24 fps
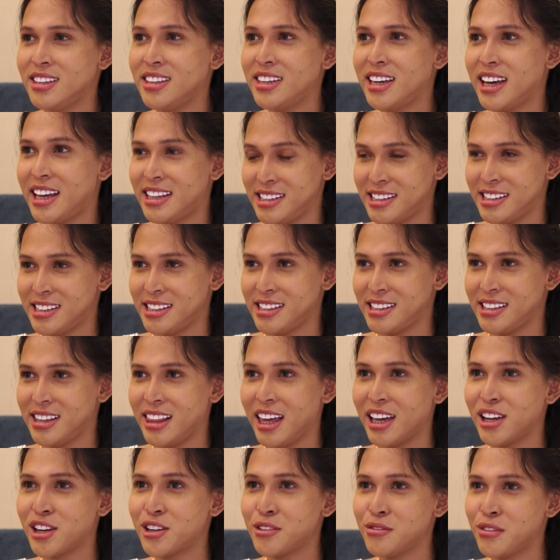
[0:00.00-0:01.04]
Yes,
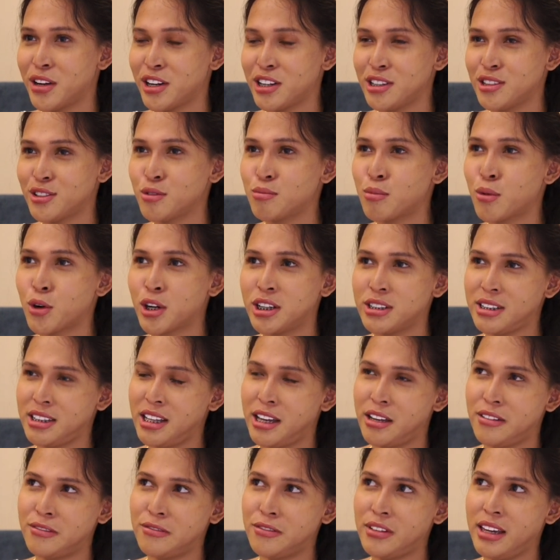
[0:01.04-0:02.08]
they are very
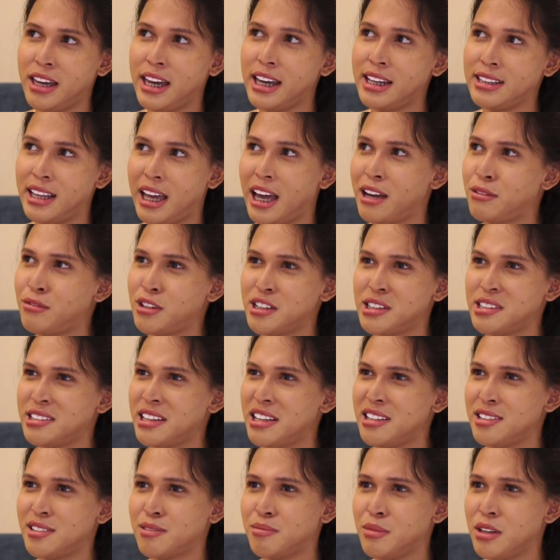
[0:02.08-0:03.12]
supportive. And ever
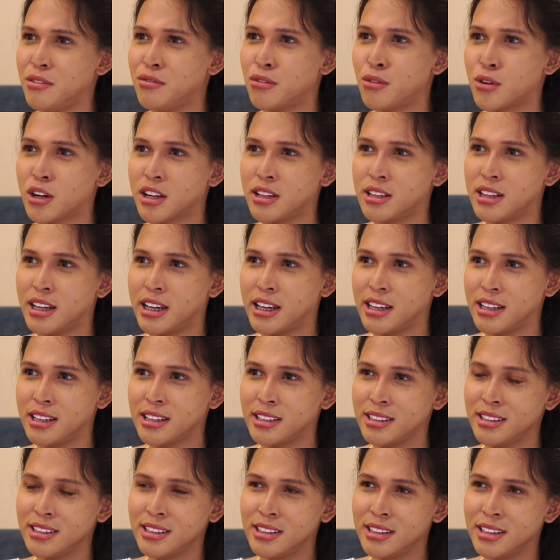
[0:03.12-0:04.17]
since before,
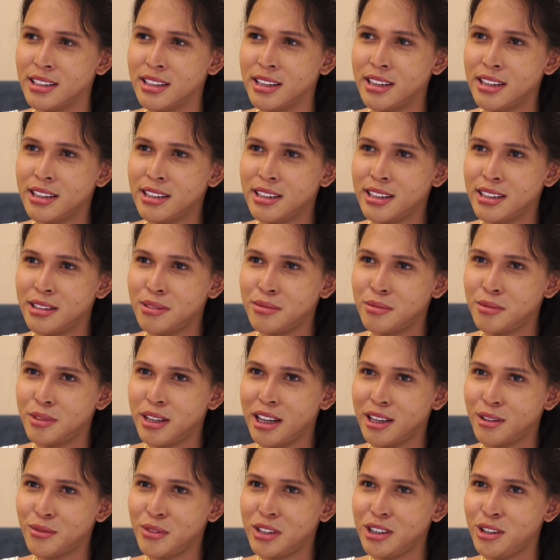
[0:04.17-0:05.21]

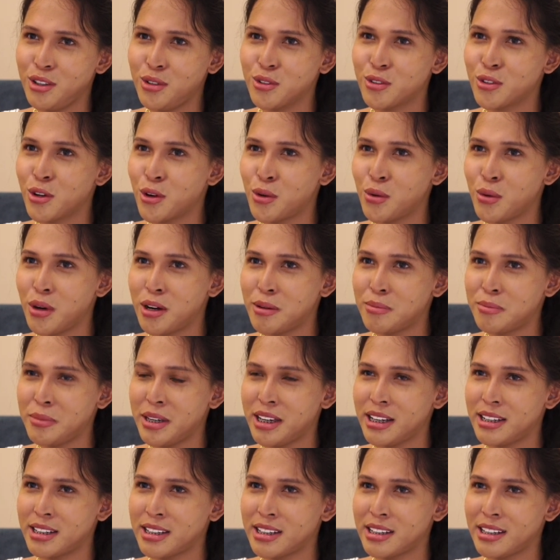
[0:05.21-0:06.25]
like when you grow up
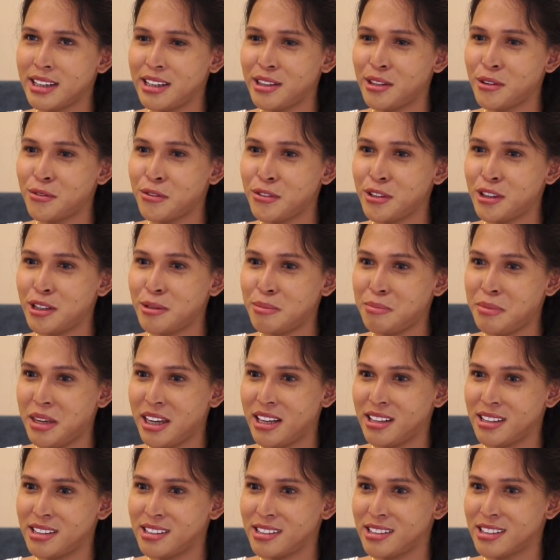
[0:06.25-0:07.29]
in the
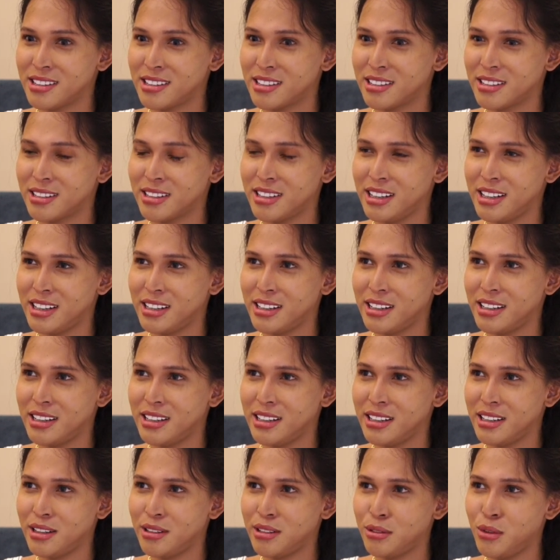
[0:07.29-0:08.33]
Philippines,
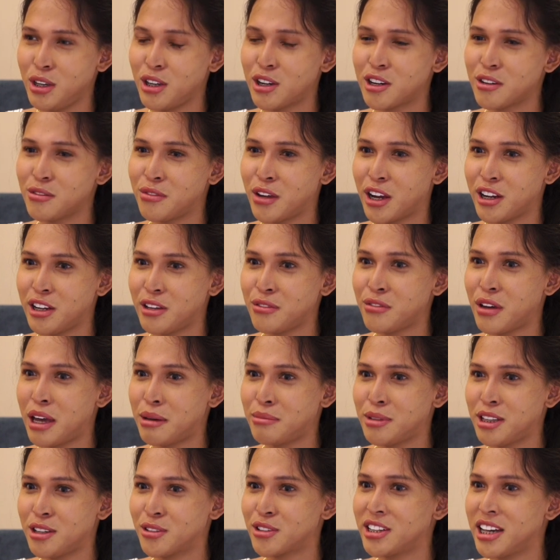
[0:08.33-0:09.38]
we are very
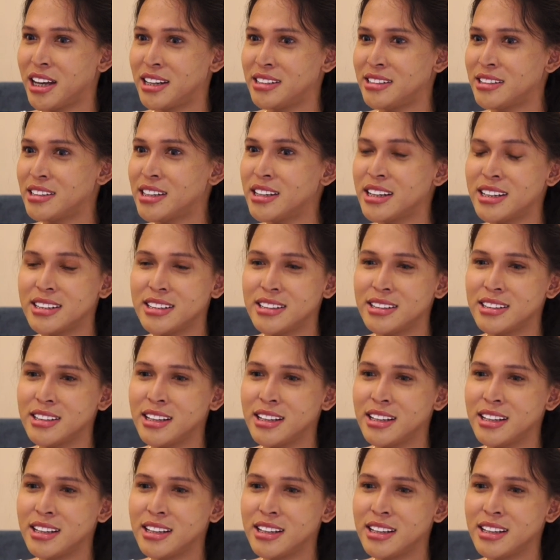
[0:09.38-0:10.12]
family oriented.